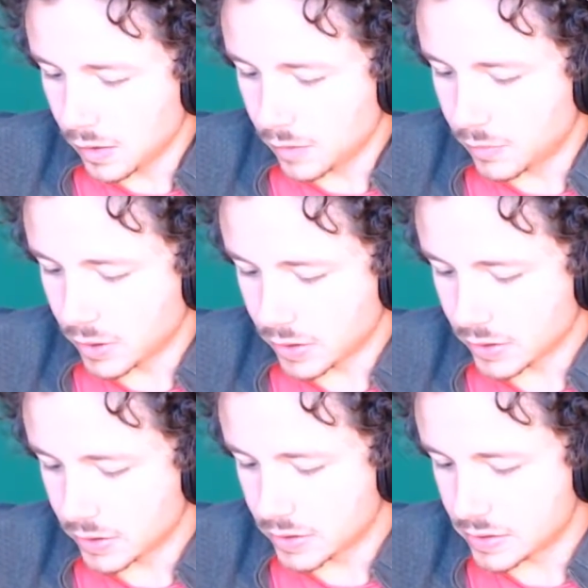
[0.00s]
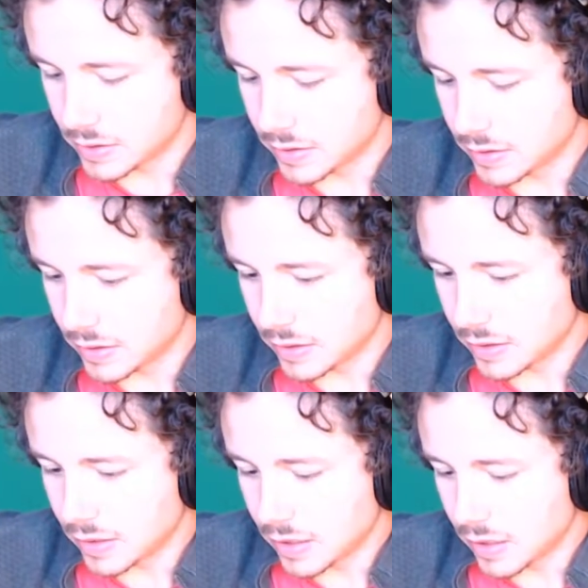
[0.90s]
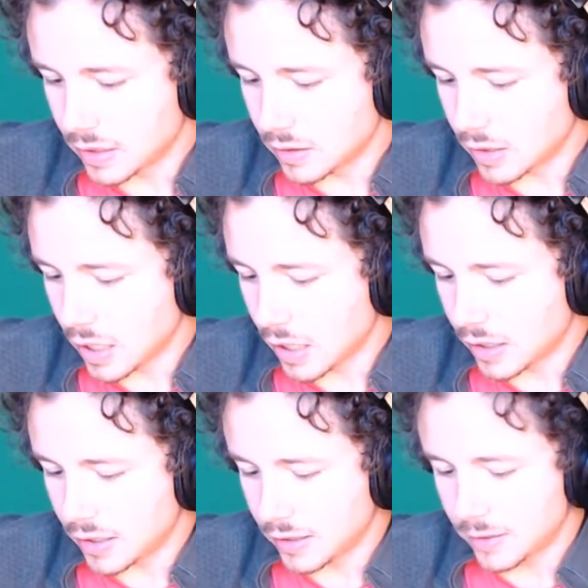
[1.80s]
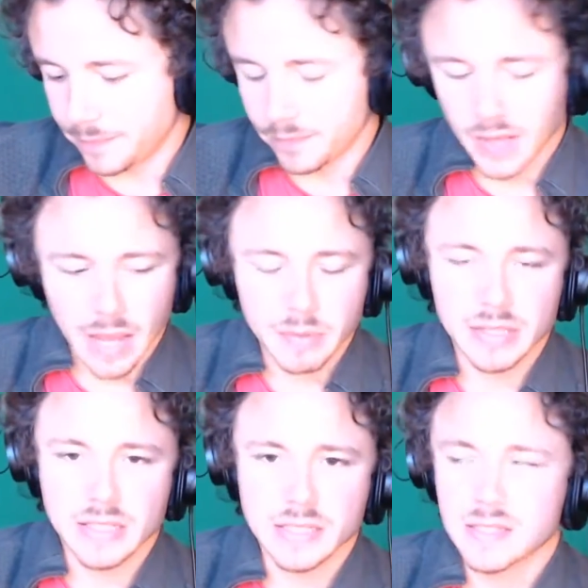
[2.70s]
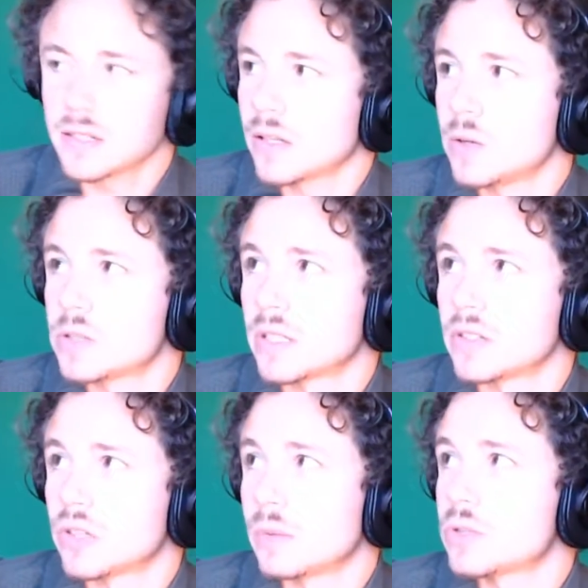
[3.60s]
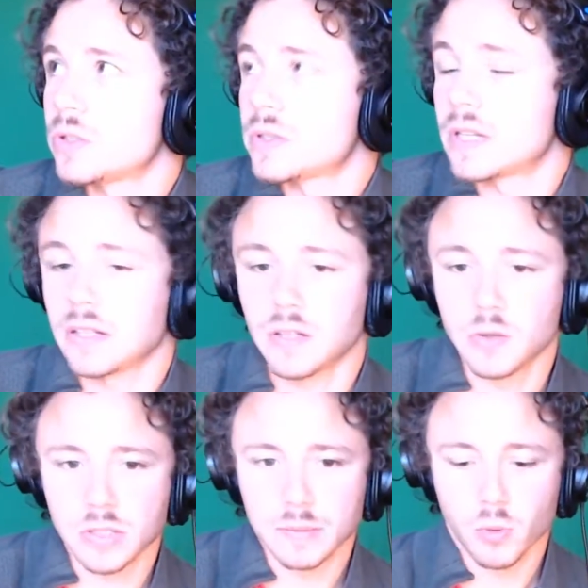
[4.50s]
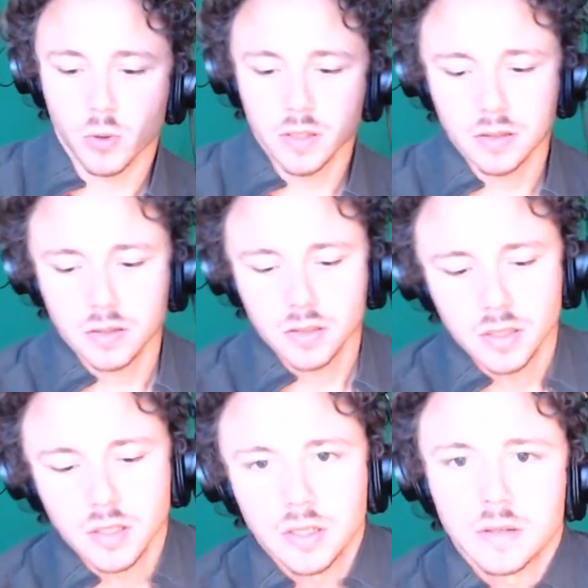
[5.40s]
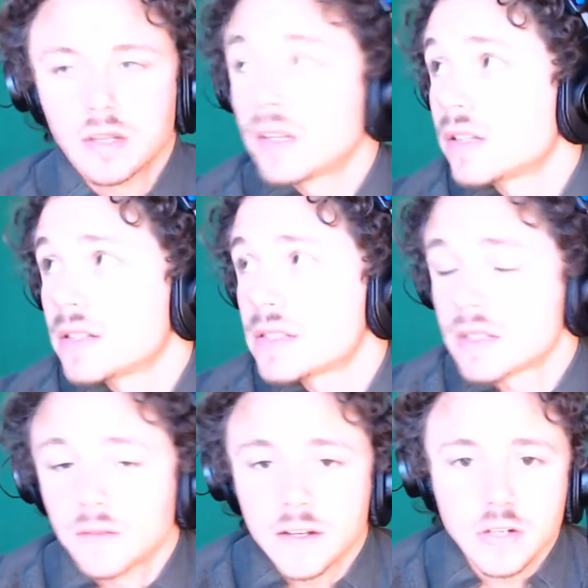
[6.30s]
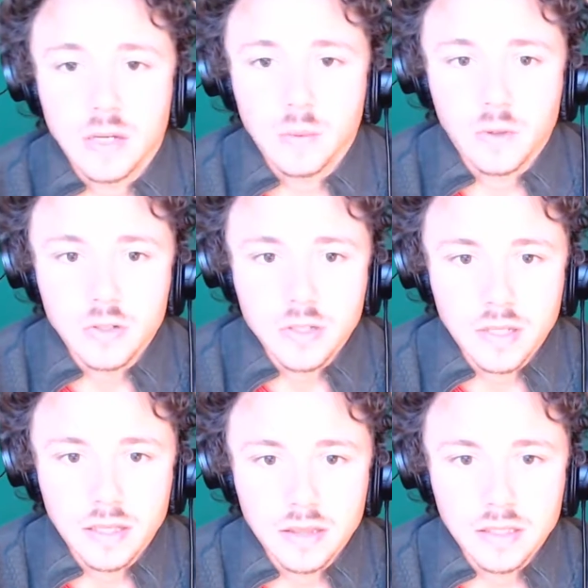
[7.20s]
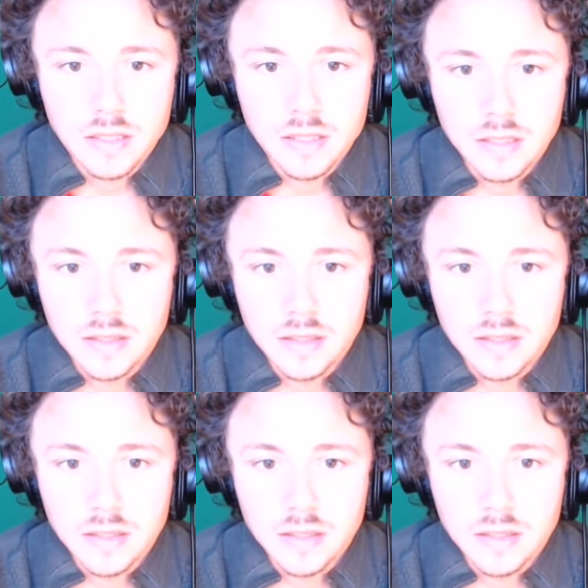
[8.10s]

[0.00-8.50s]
because I mean, this isn't a huge thing to troubleshoot. It's not hugely important, because eventually I will just get the